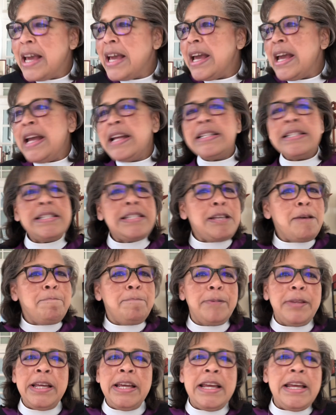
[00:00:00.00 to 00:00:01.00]
It
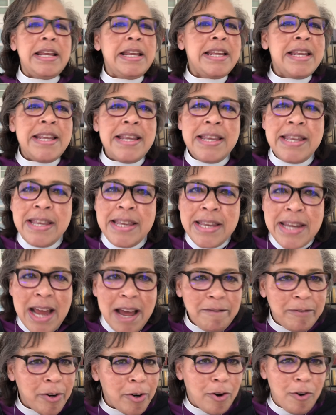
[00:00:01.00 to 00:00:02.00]
simply
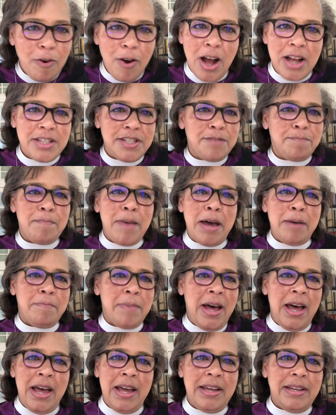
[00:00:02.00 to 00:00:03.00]
never crossed my
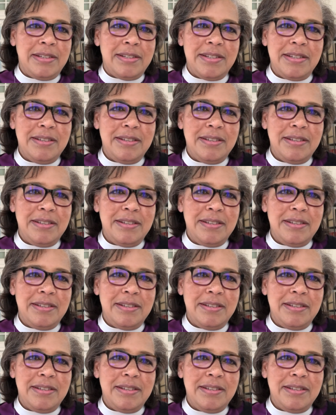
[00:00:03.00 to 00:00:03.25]
mind.